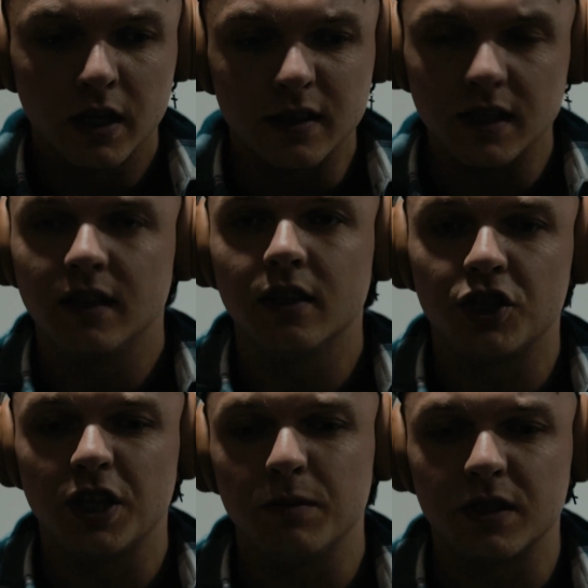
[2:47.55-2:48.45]
he's in the
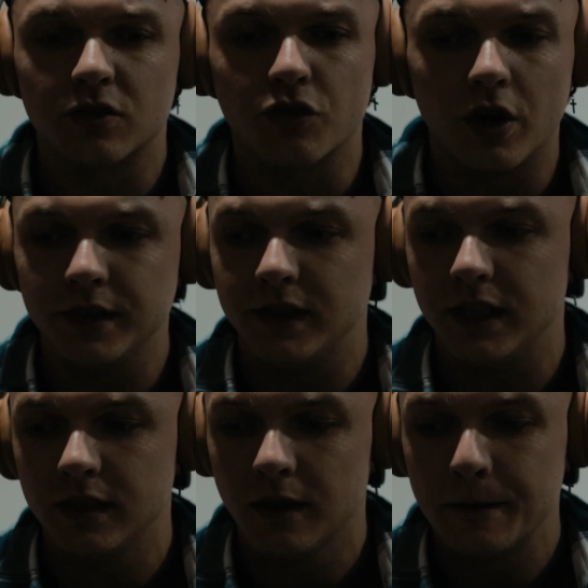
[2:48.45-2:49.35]
gym, he's
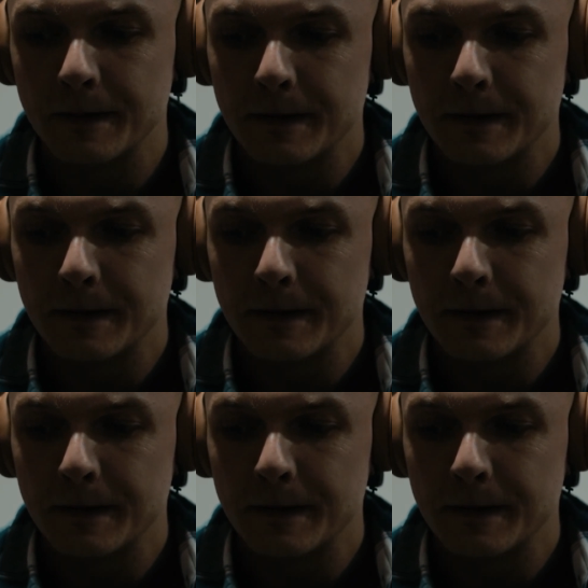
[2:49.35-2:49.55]
grinding,